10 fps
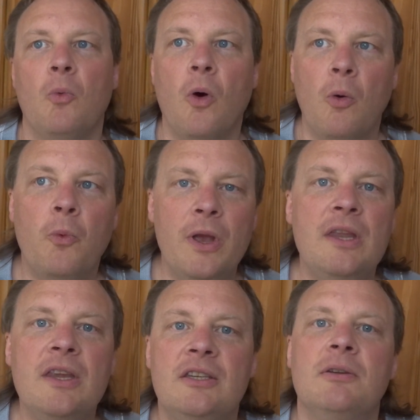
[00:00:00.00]
What we
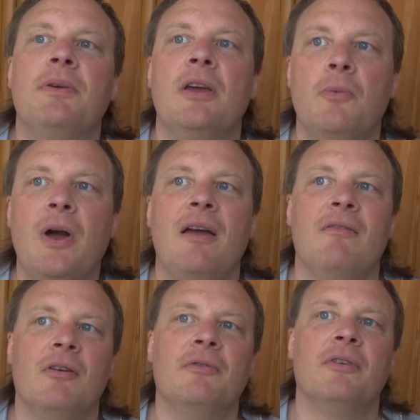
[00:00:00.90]
need to be
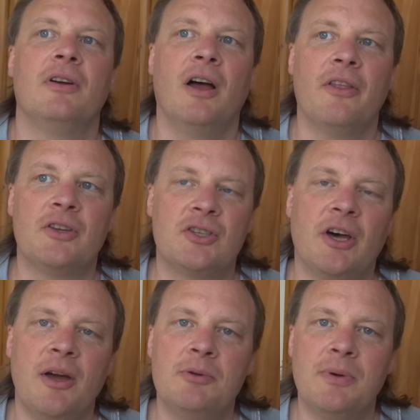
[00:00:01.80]
aware of are the
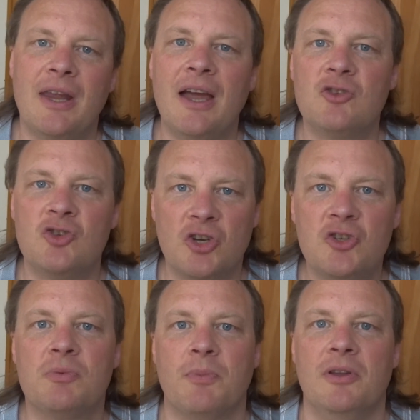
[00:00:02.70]
times when our
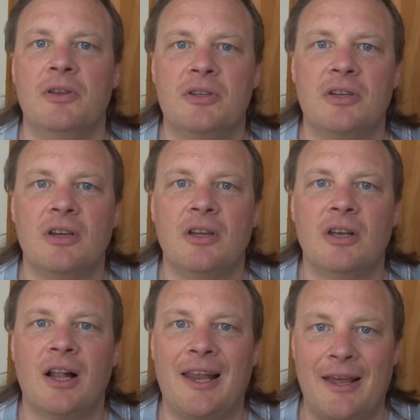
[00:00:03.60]
judgment
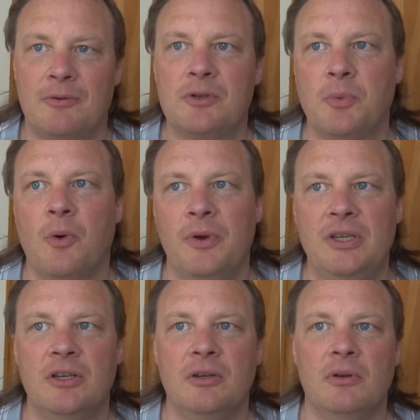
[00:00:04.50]
clouds what we
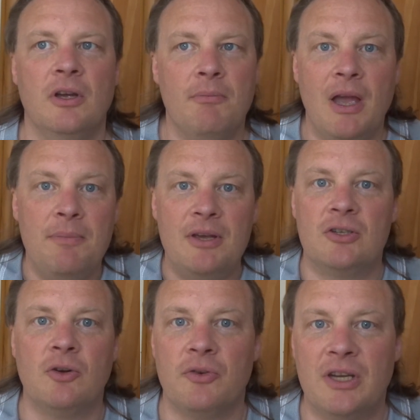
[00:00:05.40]
do. Maybe
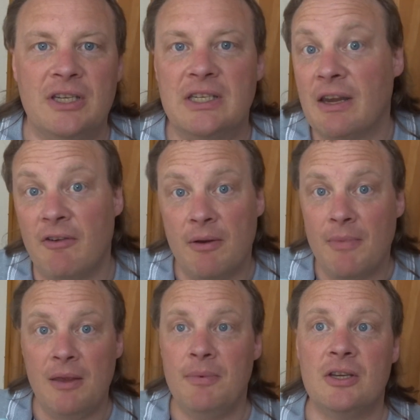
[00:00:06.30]
it's not necessary and
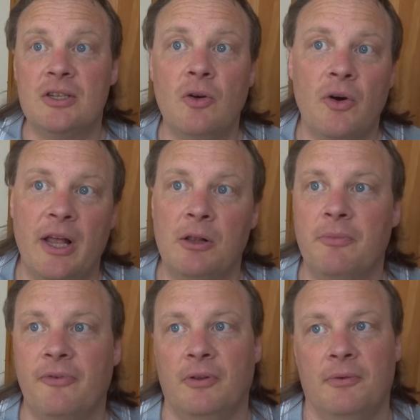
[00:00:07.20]
maybe it's not
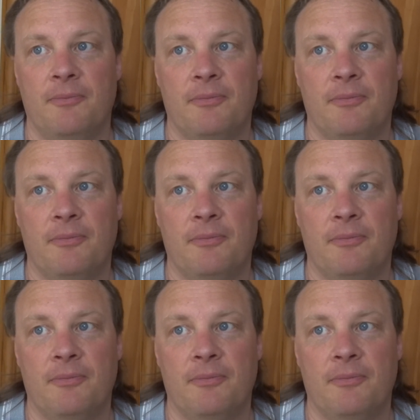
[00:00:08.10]
helpful.